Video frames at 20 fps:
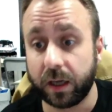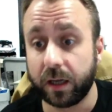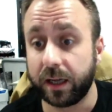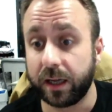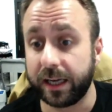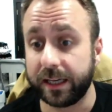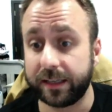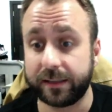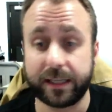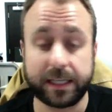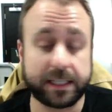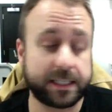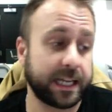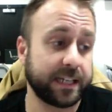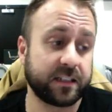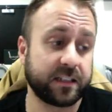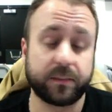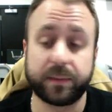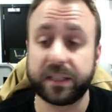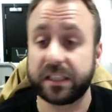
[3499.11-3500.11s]
It
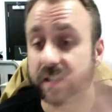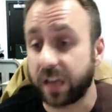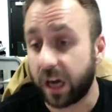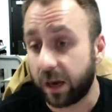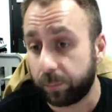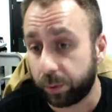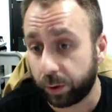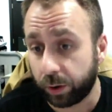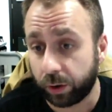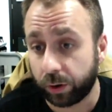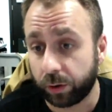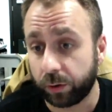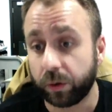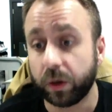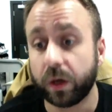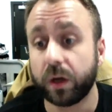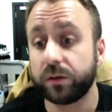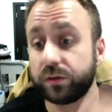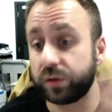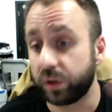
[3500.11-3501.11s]
tends to be double,
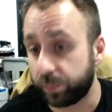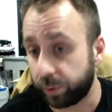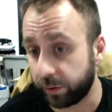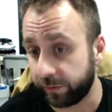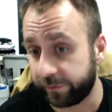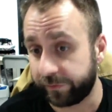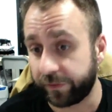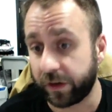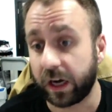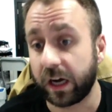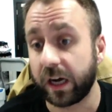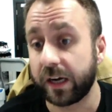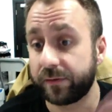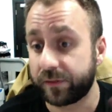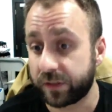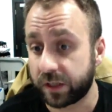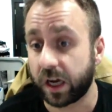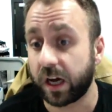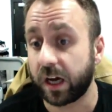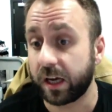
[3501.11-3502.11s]
2.5
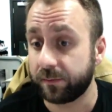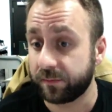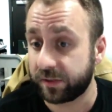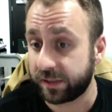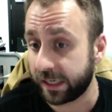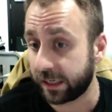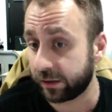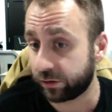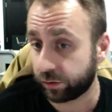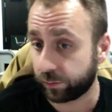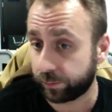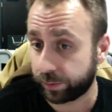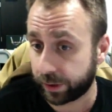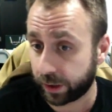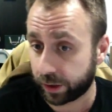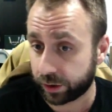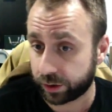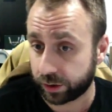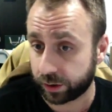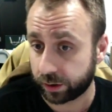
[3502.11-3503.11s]
times the actual
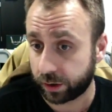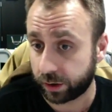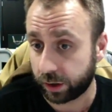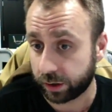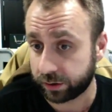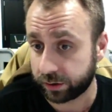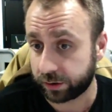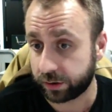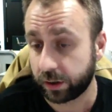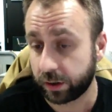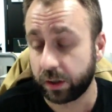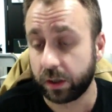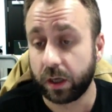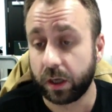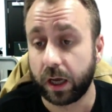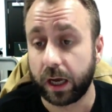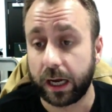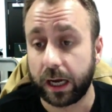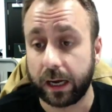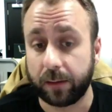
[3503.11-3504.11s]
production cost,
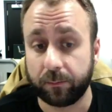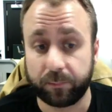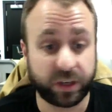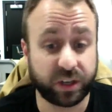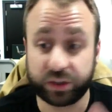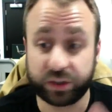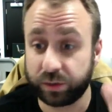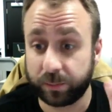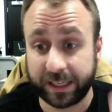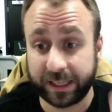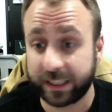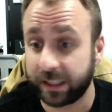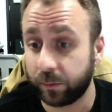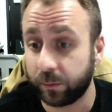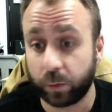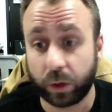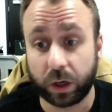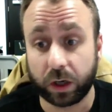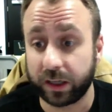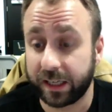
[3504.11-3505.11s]
because you're making
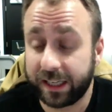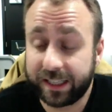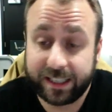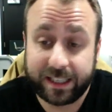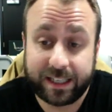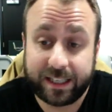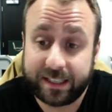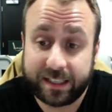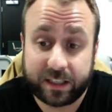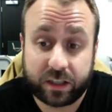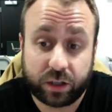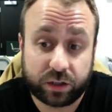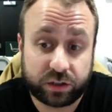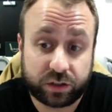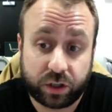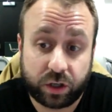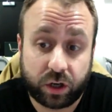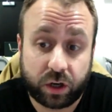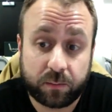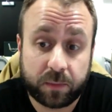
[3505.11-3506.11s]
one, and it costs a
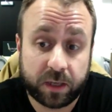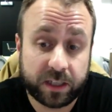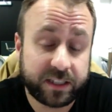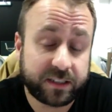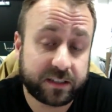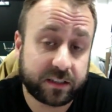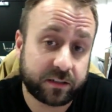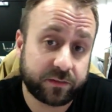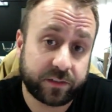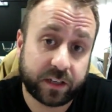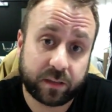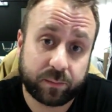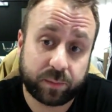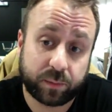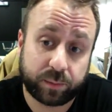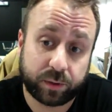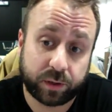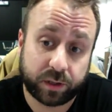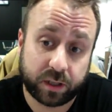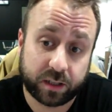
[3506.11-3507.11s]
lot of money to develop a
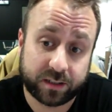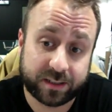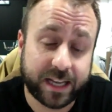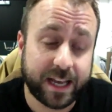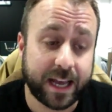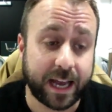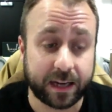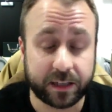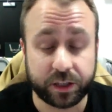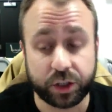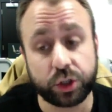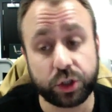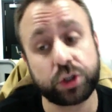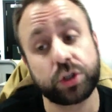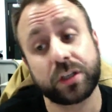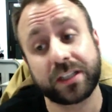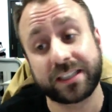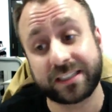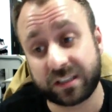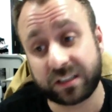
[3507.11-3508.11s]
product, and you should
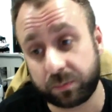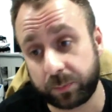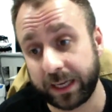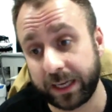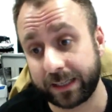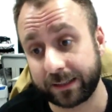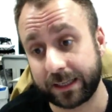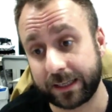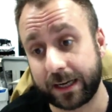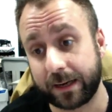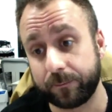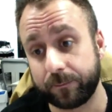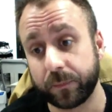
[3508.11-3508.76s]
expect that.